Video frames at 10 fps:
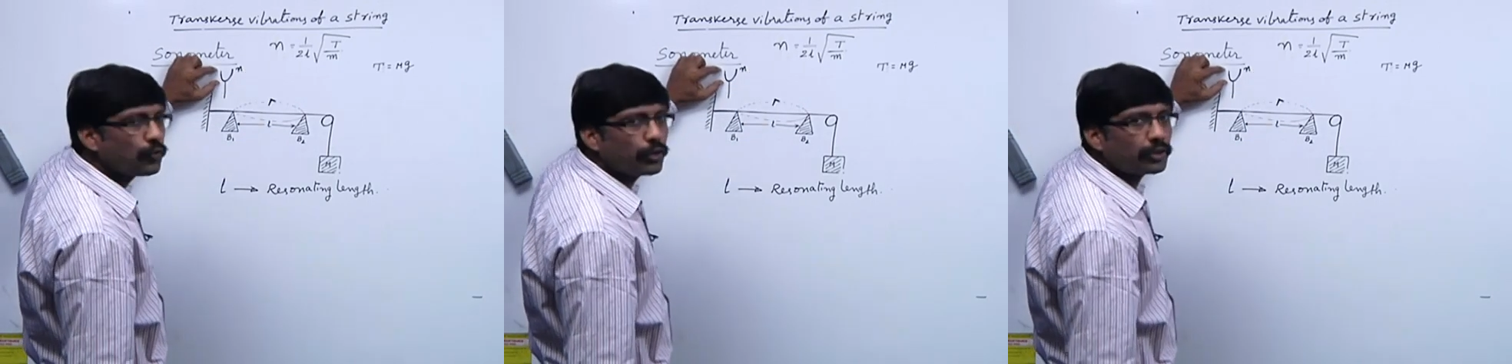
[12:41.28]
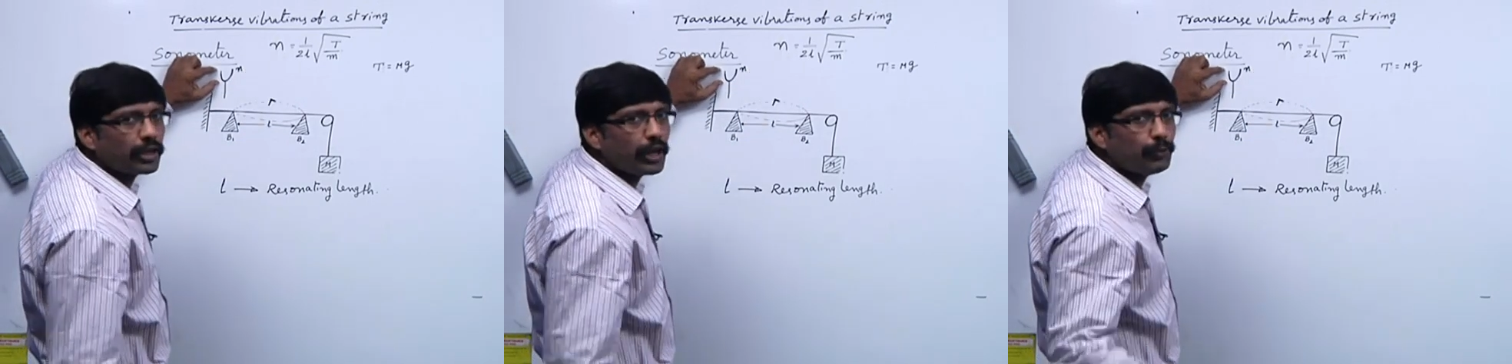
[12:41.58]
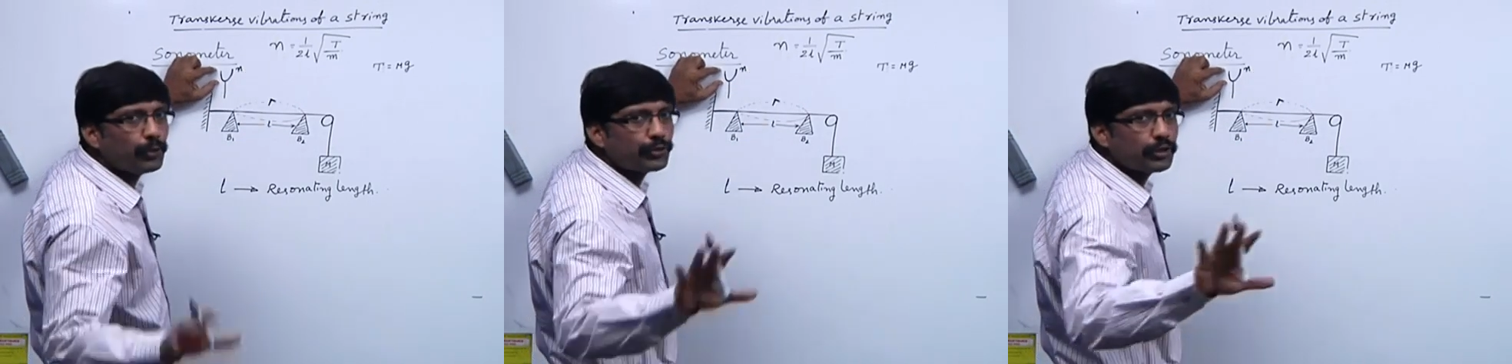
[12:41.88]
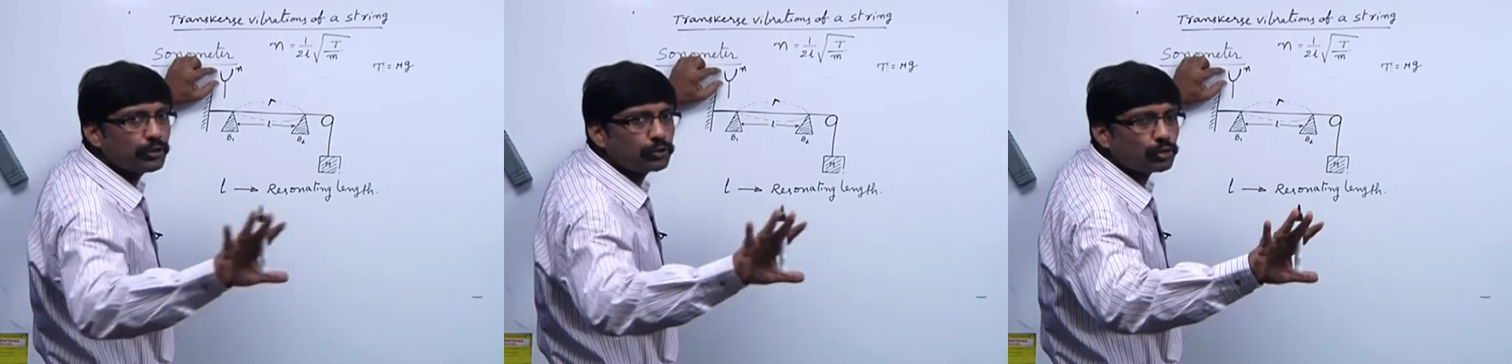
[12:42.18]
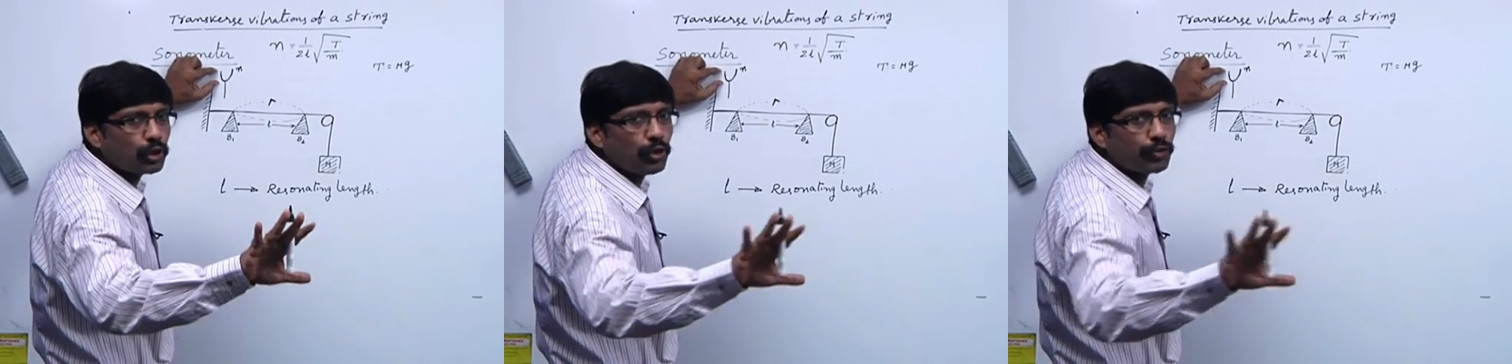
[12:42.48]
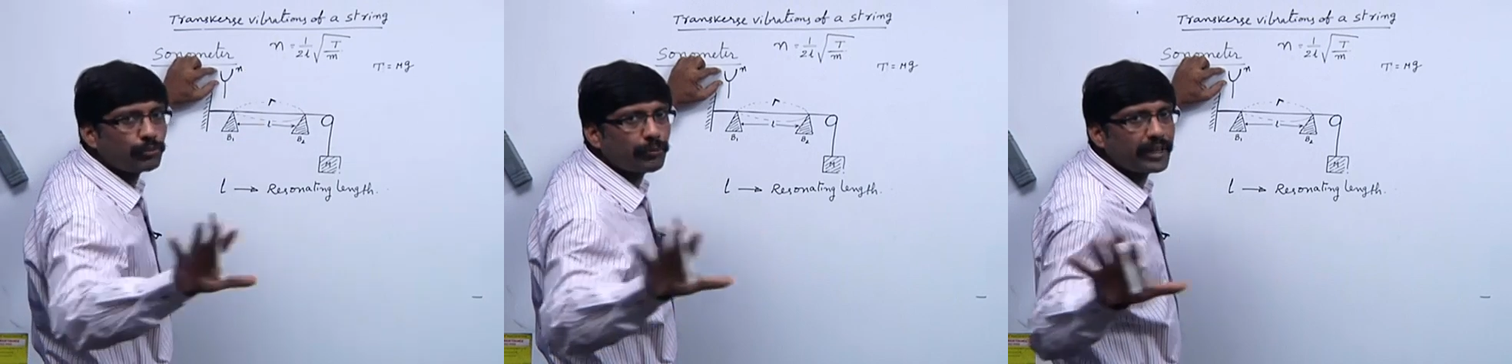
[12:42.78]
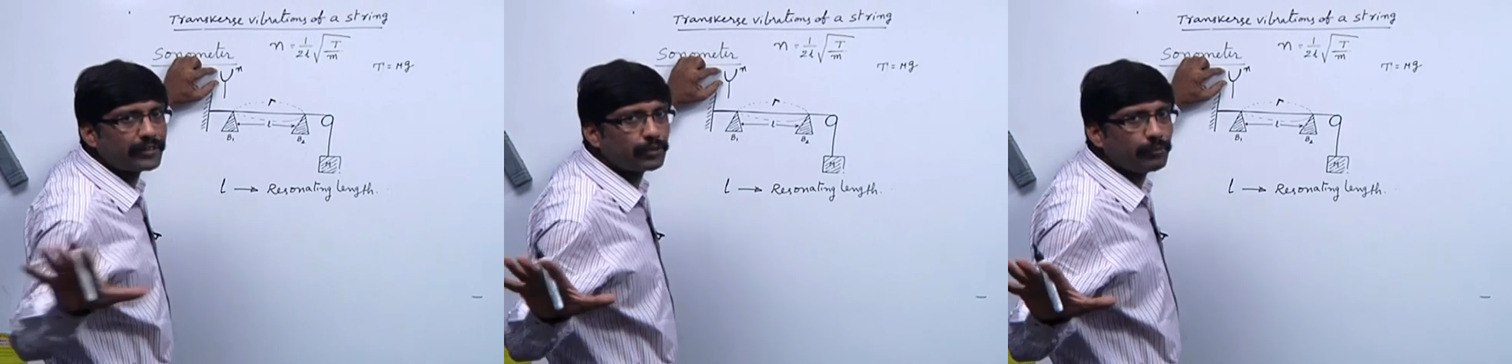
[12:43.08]
fork I am using throughout
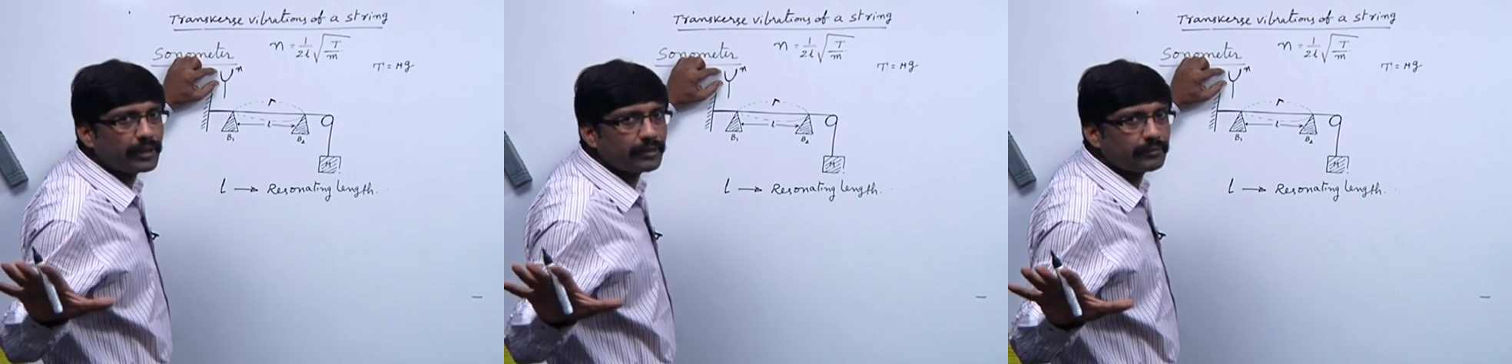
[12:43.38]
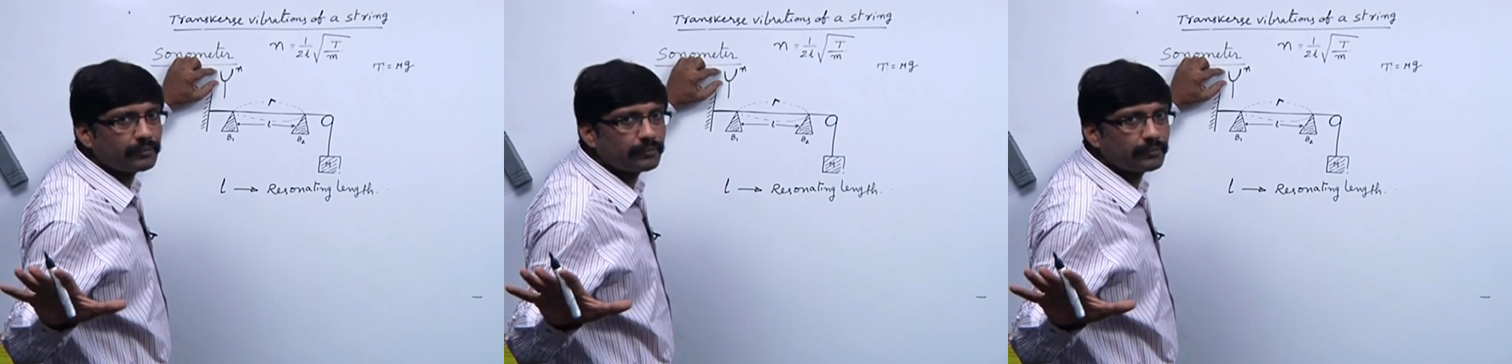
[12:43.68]
my experiment.